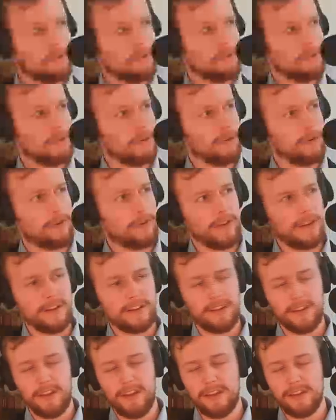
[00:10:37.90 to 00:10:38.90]
Do you think
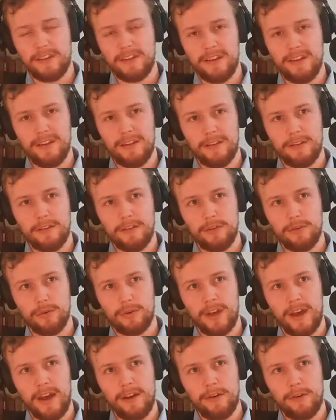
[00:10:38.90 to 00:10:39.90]
that you
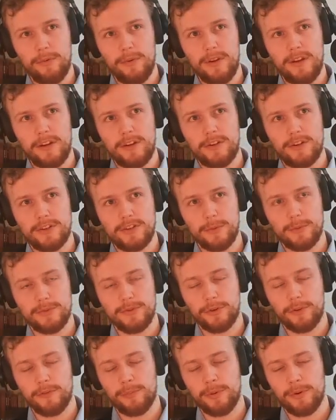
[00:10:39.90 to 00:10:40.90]
can reach some
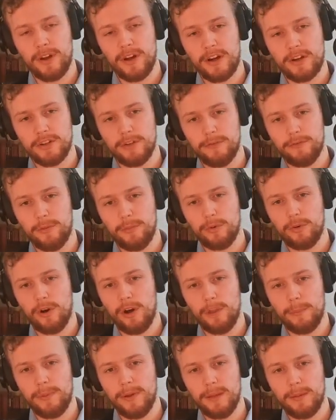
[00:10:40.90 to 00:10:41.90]
sort of production from
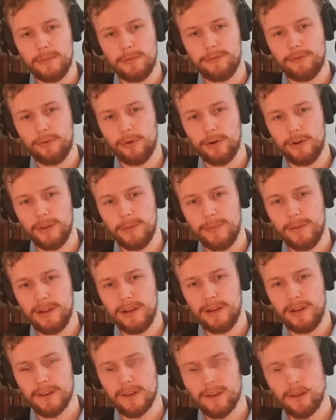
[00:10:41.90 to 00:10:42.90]
Kuanping before the mill
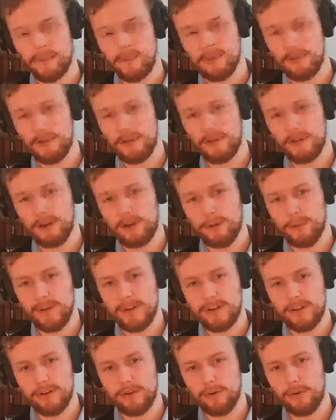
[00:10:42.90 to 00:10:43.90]
is
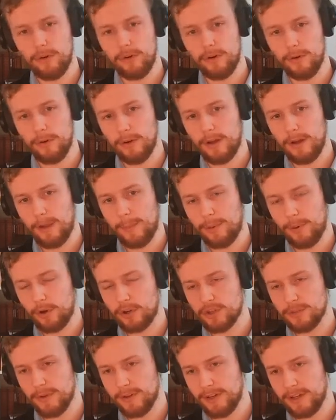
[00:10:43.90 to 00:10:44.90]
commissioned, or
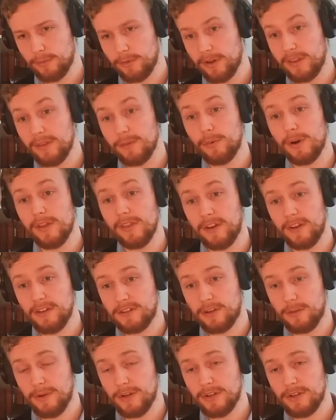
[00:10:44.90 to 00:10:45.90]
approximately when it is
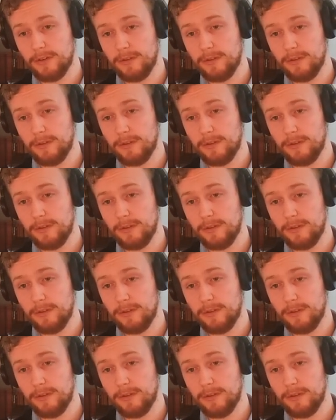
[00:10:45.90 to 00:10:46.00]
commissioned?